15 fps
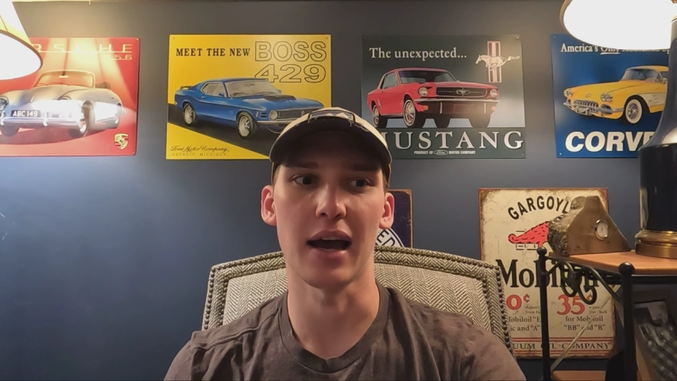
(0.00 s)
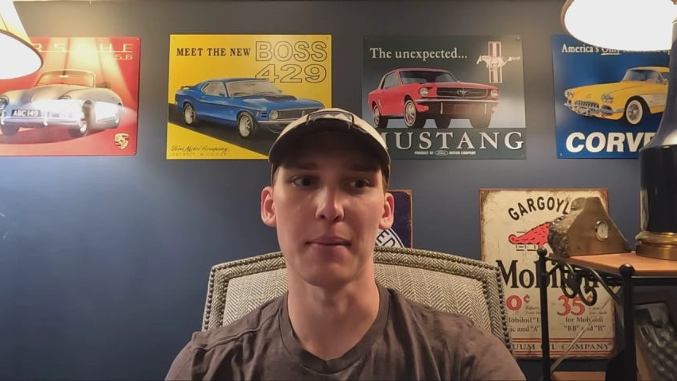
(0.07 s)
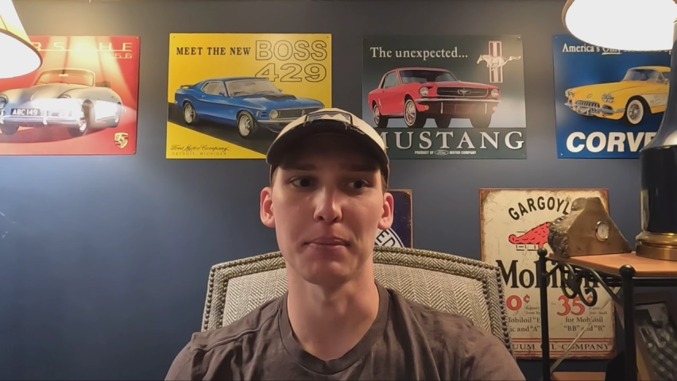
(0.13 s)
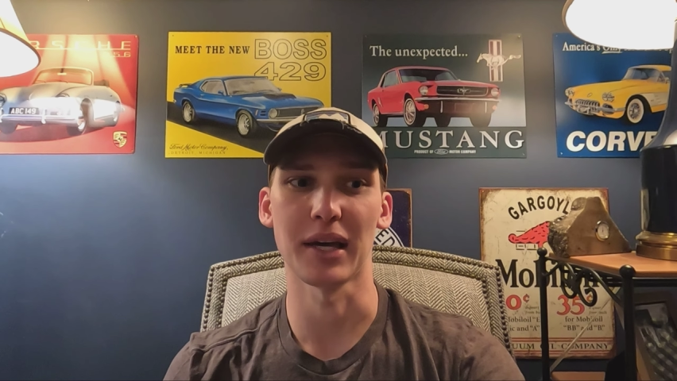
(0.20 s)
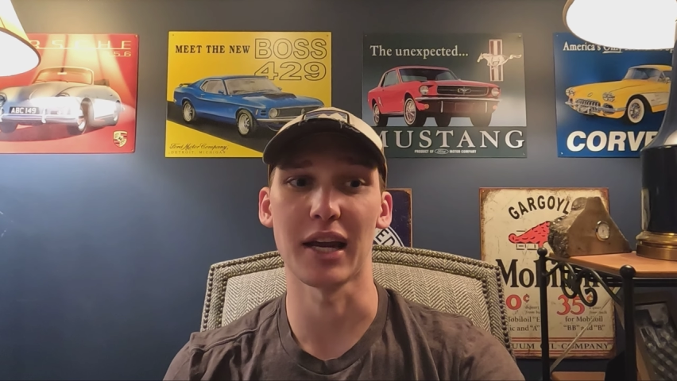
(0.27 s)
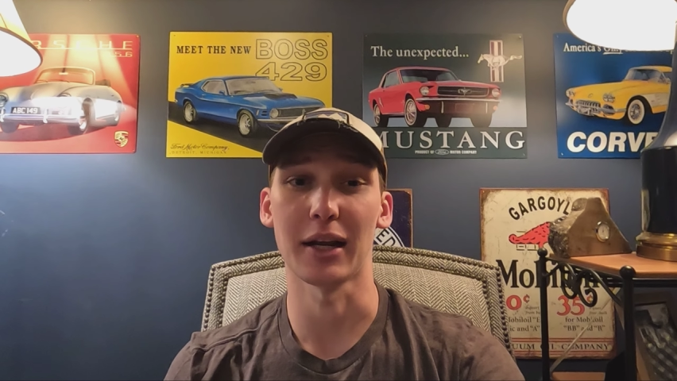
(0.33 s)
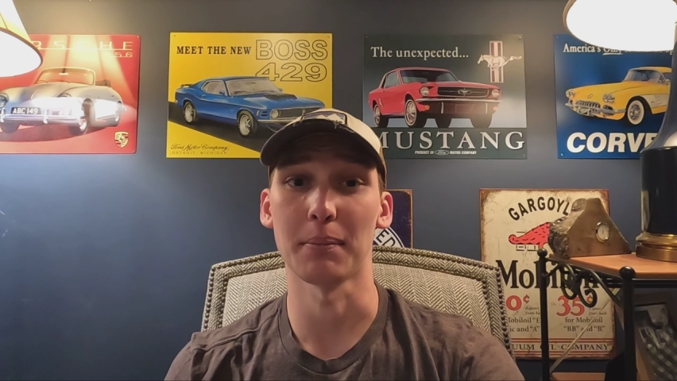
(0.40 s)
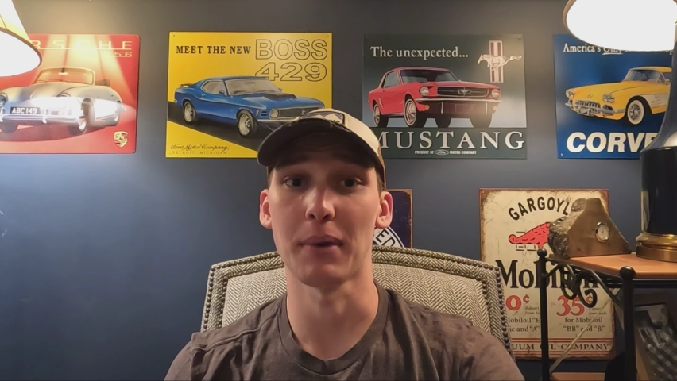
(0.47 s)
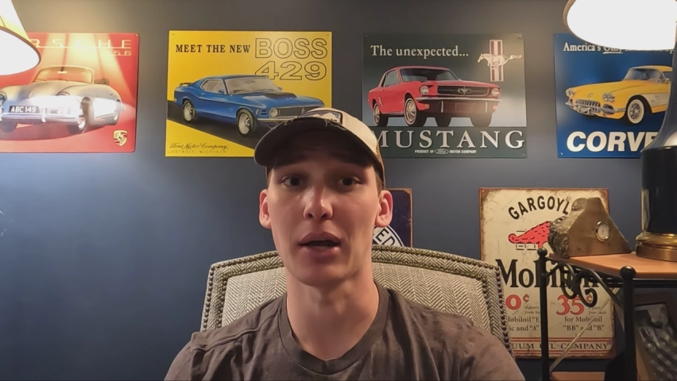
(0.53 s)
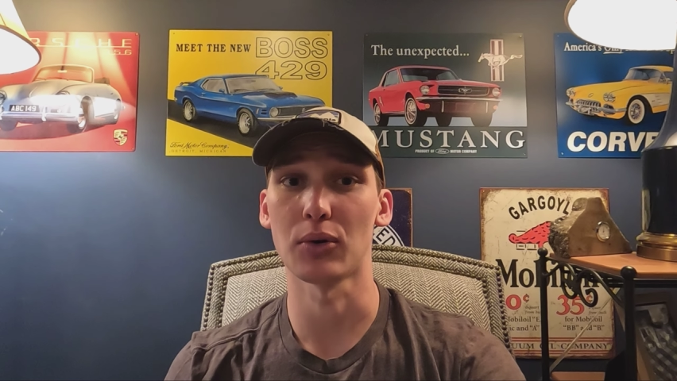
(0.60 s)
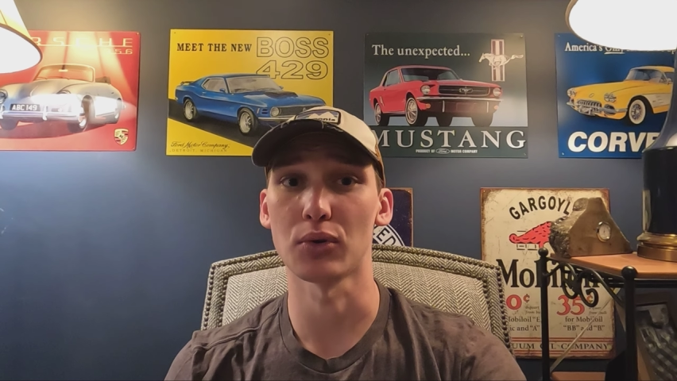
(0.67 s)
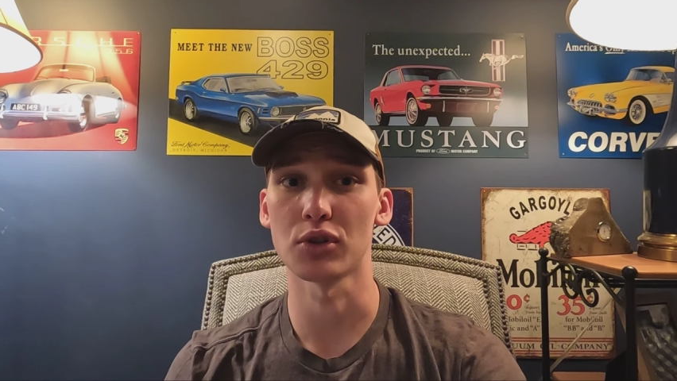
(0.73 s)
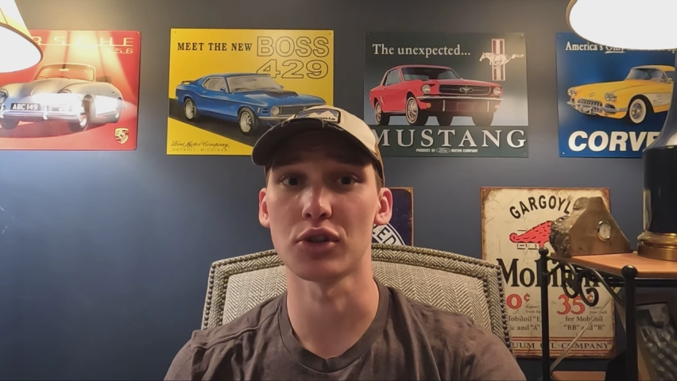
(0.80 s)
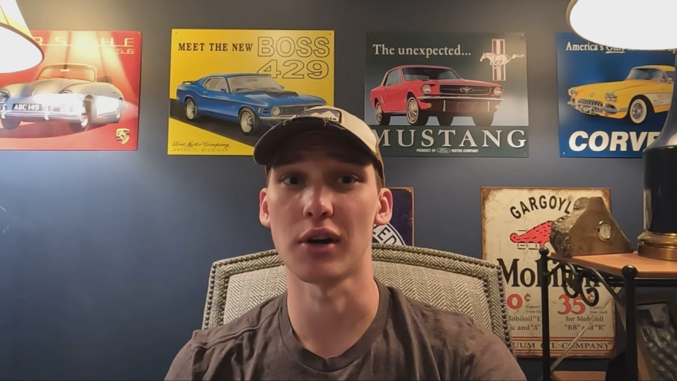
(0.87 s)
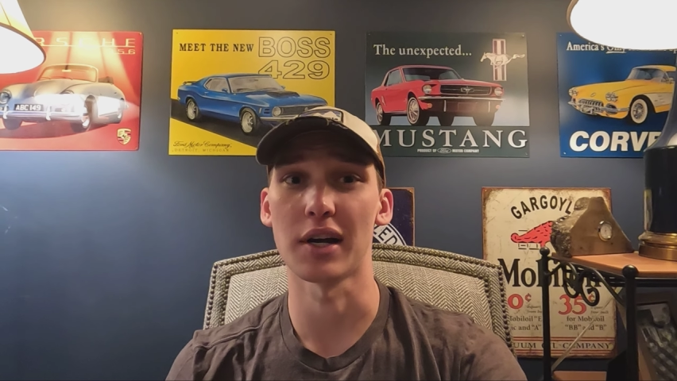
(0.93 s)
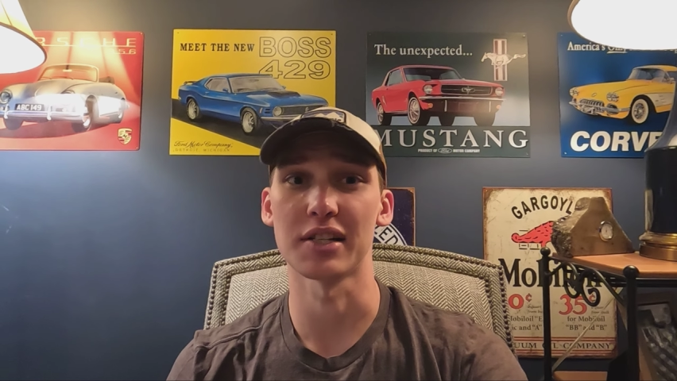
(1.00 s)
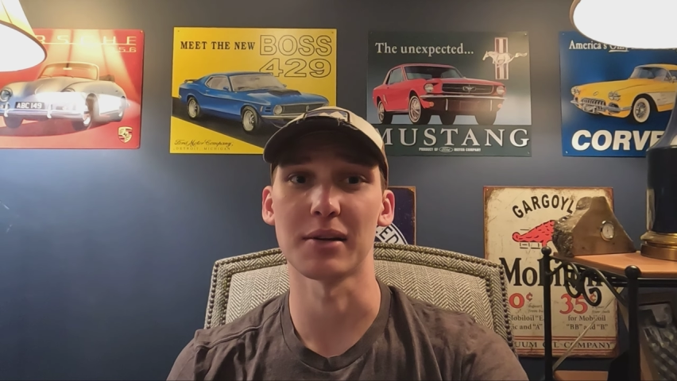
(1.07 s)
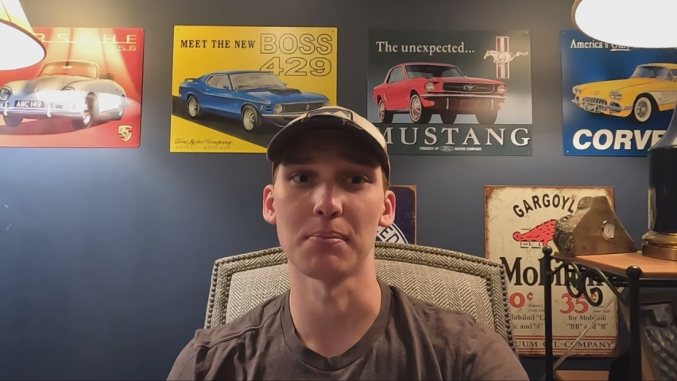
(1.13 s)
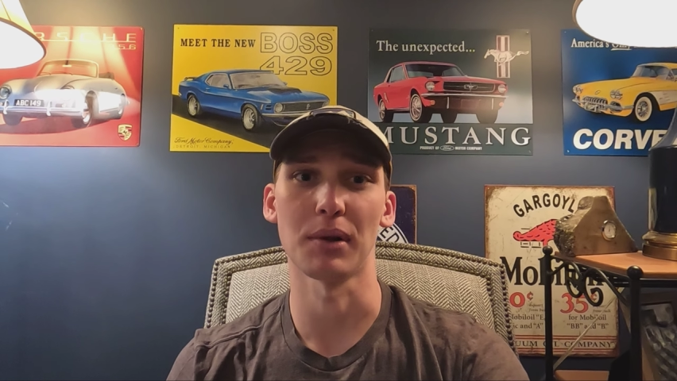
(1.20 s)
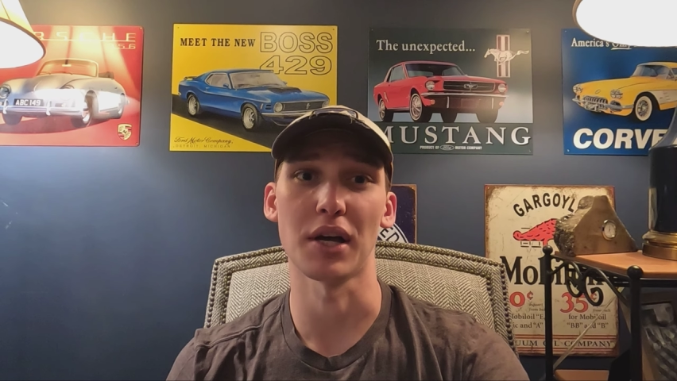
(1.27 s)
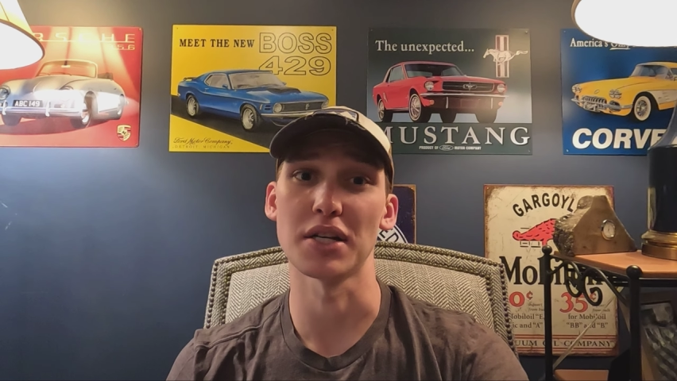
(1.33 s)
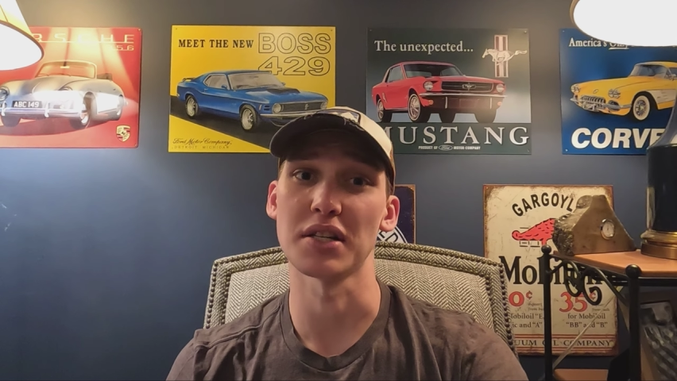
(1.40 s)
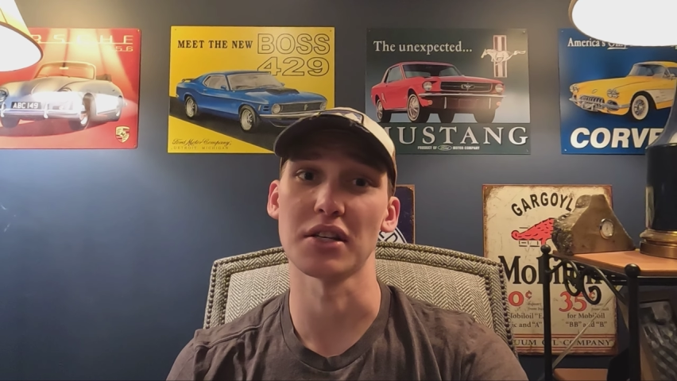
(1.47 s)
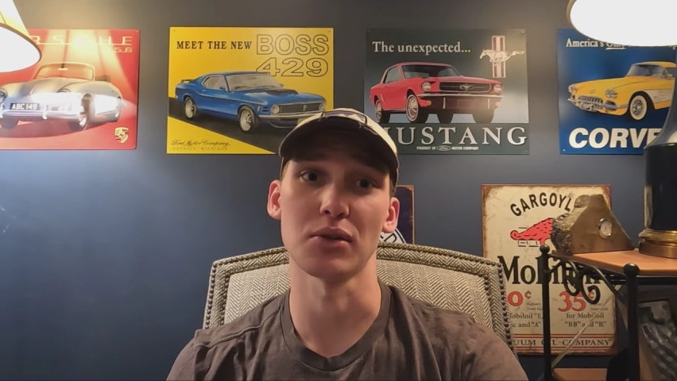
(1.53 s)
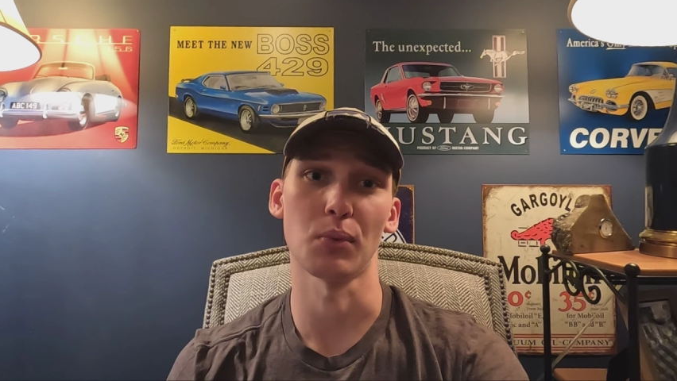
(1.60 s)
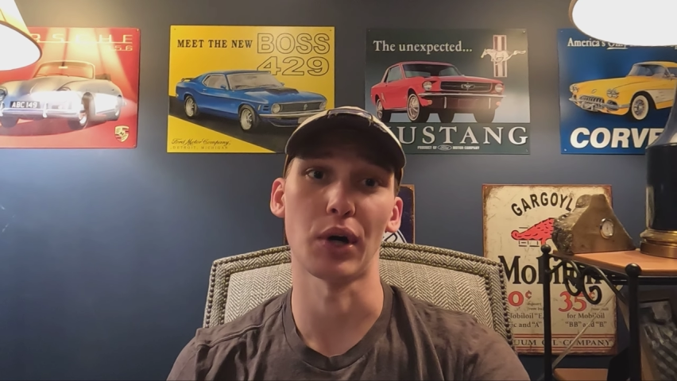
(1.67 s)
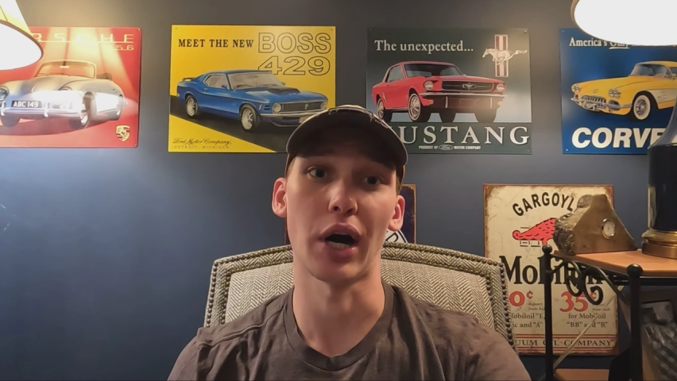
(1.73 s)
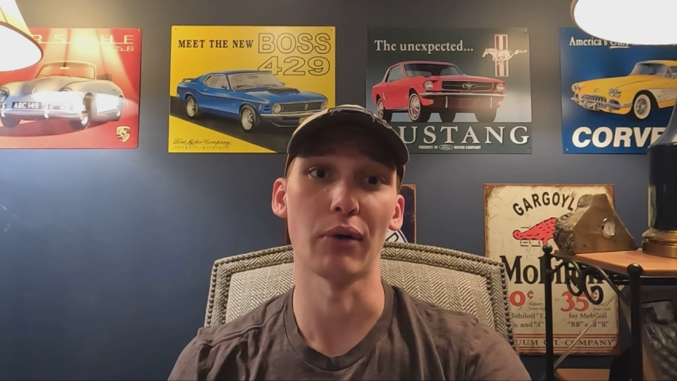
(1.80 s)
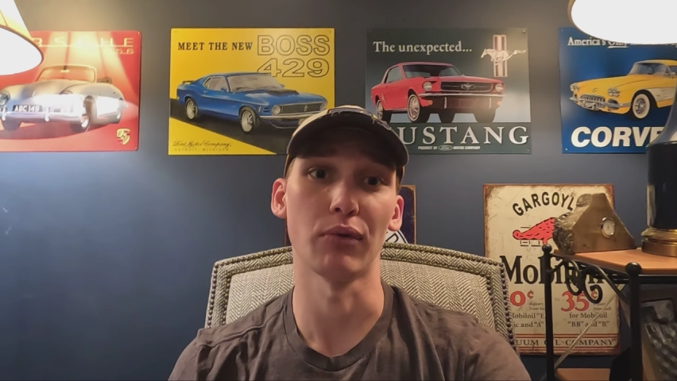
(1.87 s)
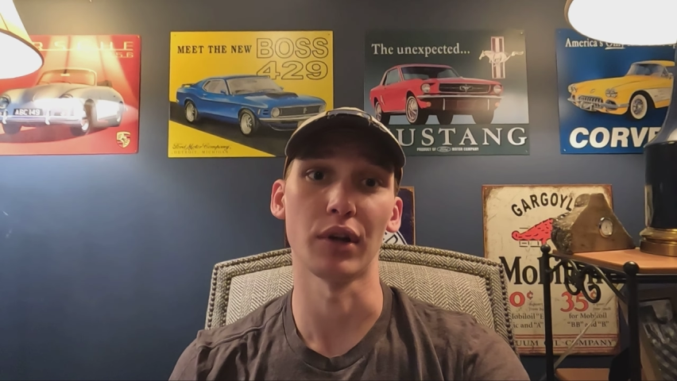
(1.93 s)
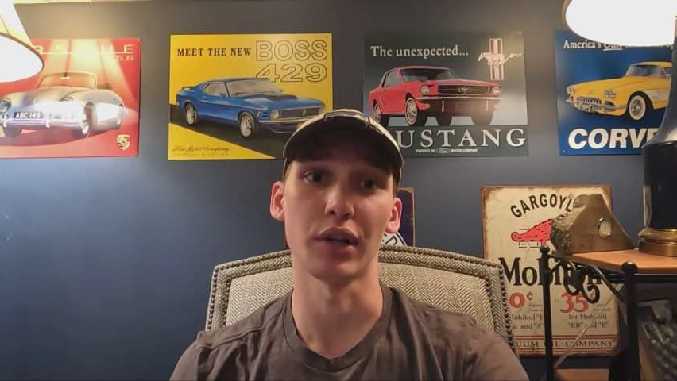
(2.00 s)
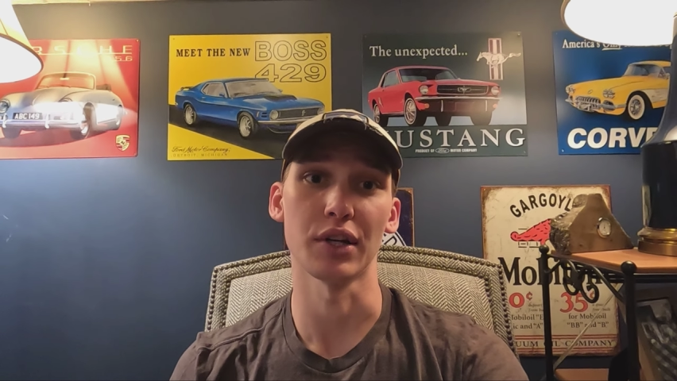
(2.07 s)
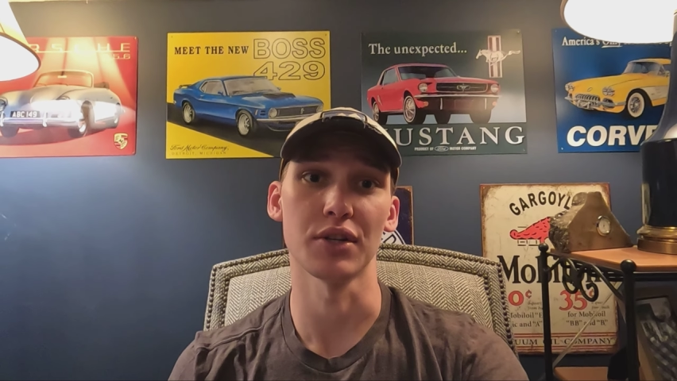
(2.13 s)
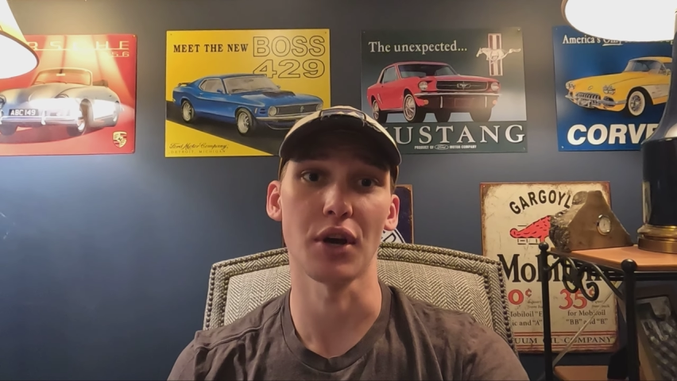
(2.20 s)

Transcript: I'm getting pedal strikes in places where I really